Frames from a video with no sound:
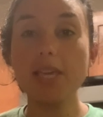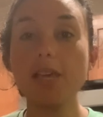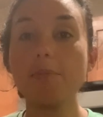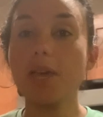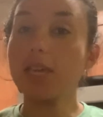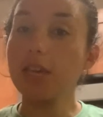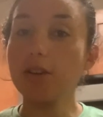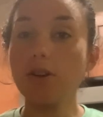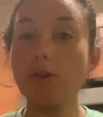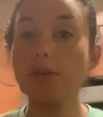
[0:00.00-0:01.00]
it
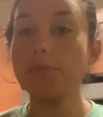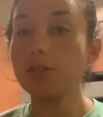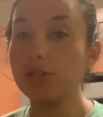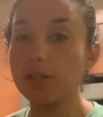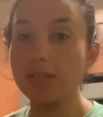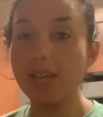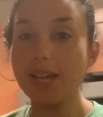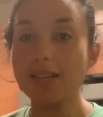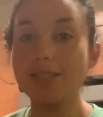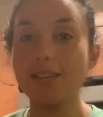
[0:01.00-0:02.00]
your own, and be sure to
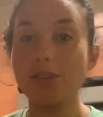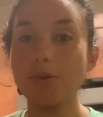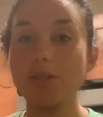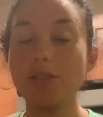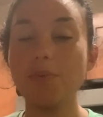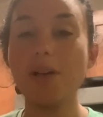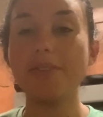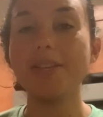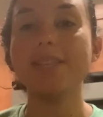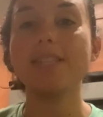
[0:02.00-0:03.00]
tag us at UND
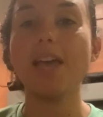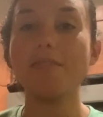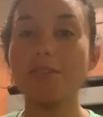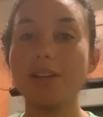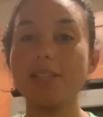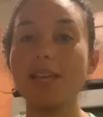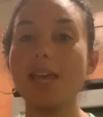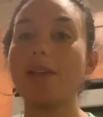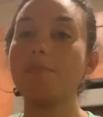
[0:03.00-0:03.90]
Wellness. Have a great day.